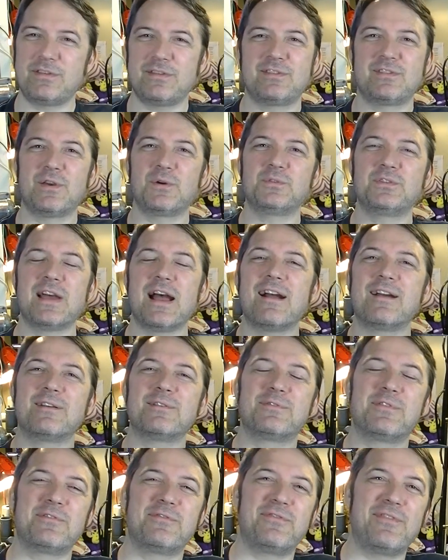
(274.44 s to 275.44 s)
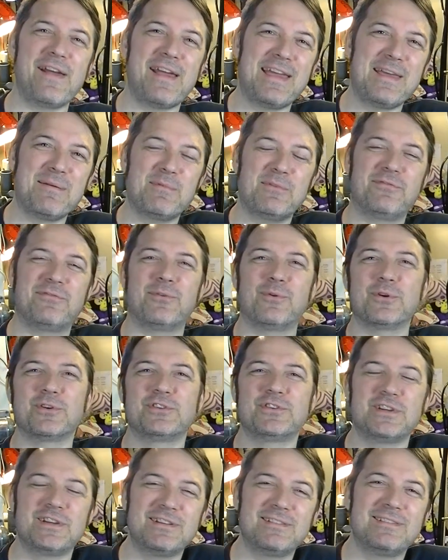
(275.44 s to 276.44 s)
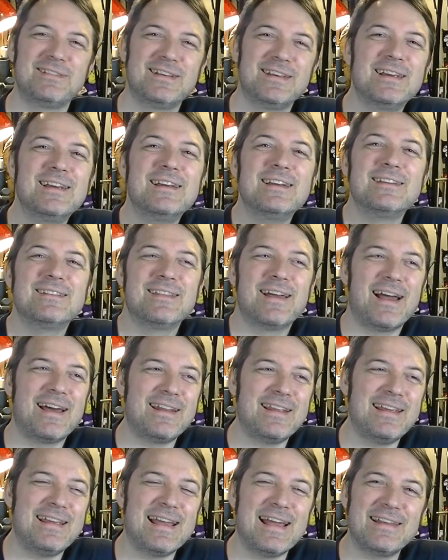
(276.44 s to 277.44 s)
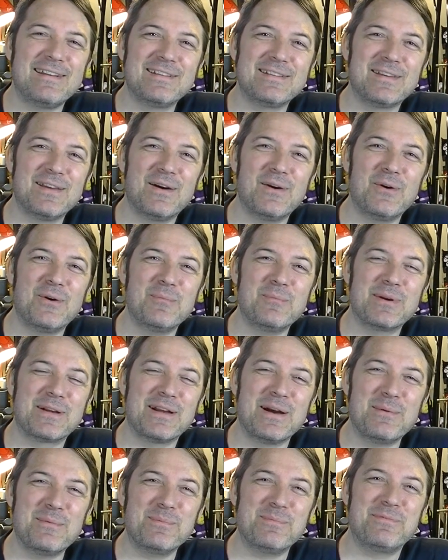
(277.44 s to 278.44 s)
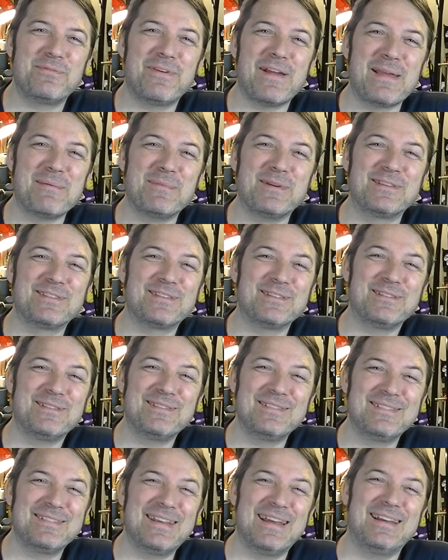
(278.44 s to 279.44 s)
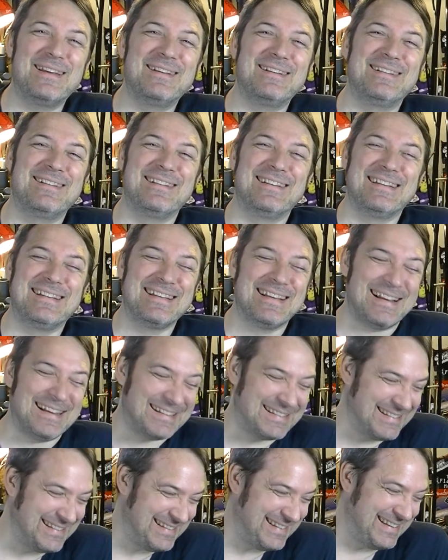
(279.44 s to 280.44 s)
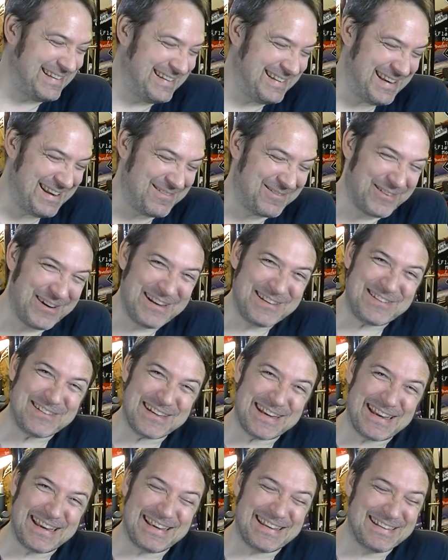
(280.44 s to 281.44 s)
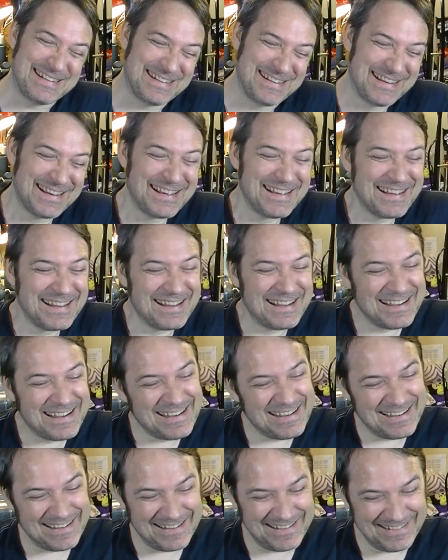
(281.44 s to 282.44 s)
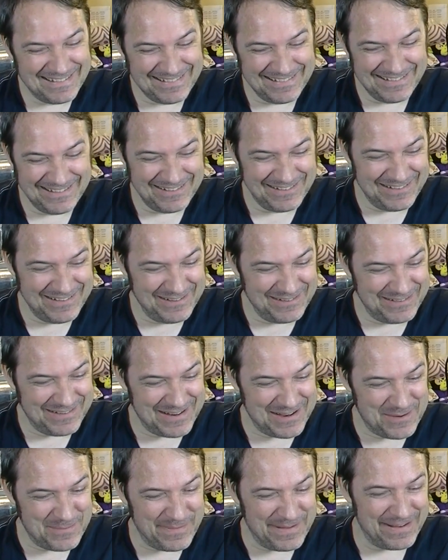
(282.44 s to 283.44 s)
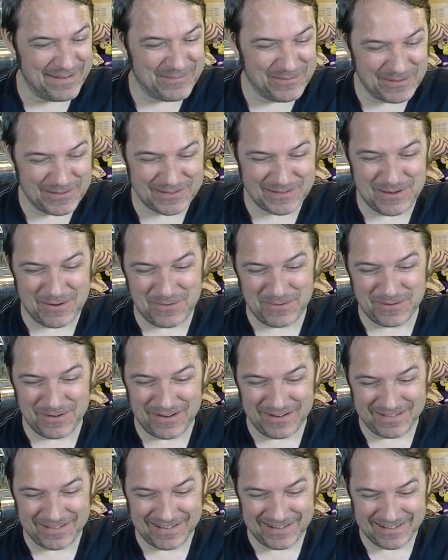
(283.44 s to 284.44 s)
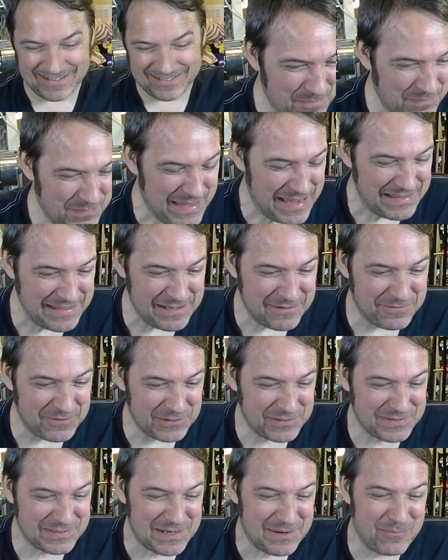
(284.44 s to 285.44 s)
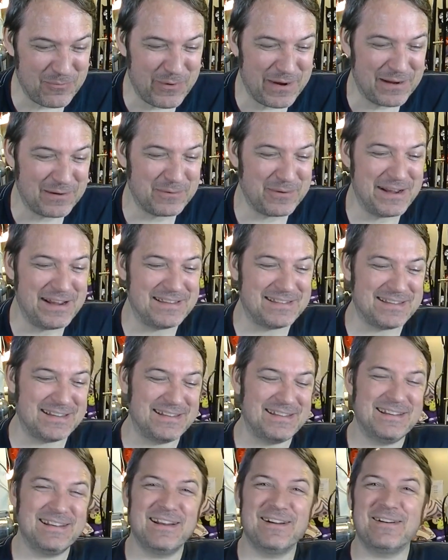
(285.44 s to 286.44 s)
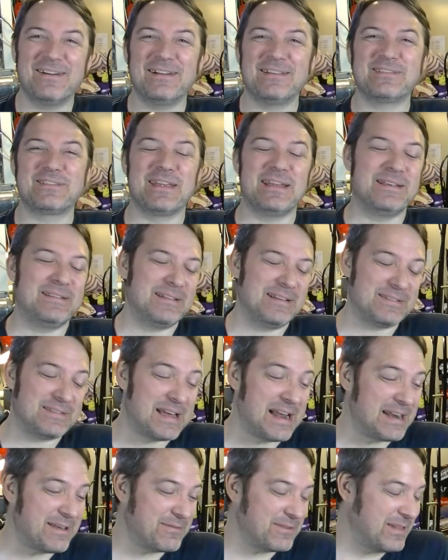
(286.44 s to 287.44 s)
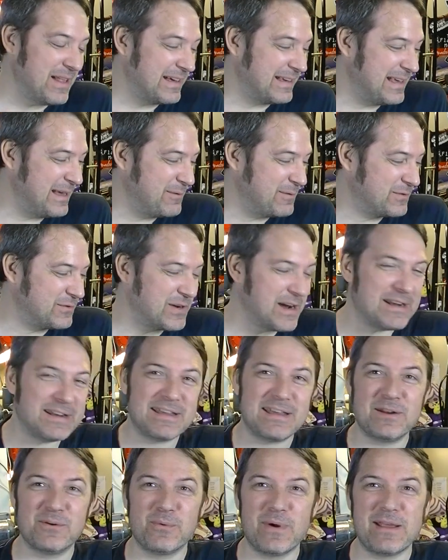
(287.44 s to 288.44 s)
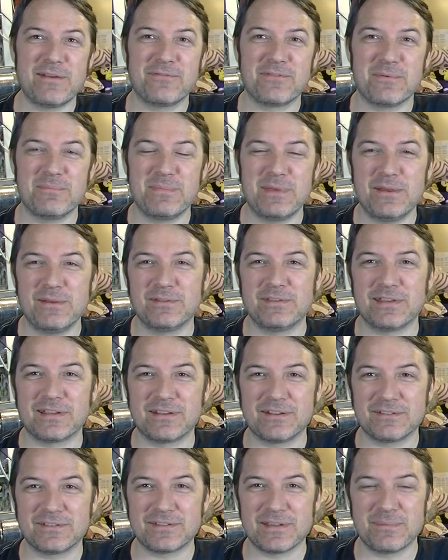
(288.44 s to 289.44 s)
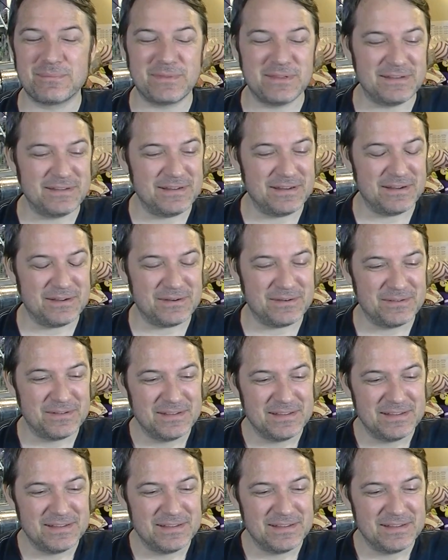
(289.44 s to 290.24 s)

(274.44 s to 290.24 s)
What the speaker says: so tired of the fame and fortune that he had to go and become famous and and rich again. You tell me what's going on here. And then for some weird reason, you know, it's not even like he was trying to get away from music or something, you know.